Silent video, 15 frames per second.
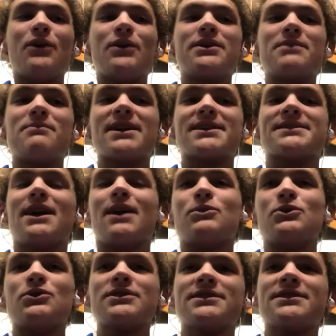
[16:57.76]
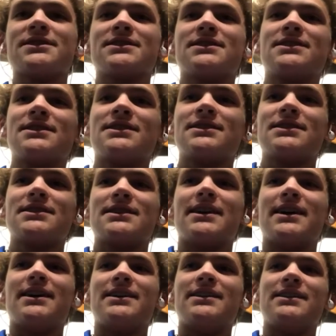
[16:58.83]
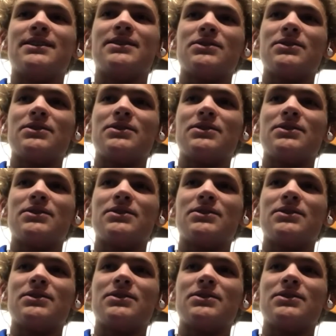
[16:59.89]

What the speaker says: into mixed doubles, and